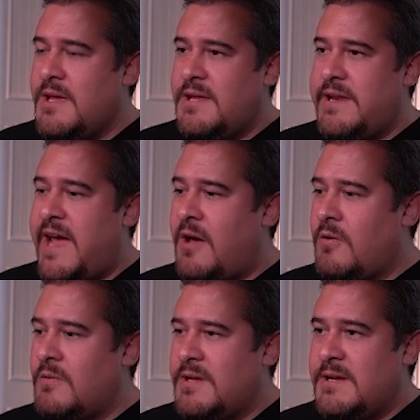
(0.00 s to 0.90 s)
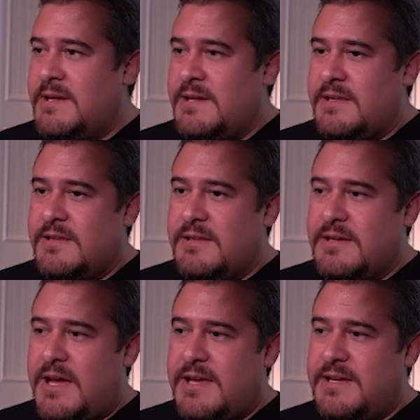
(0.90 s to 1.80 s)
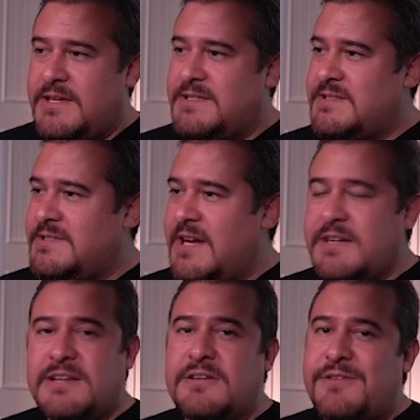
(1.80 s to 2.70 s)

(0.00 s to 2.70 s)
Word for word: Now, it's technically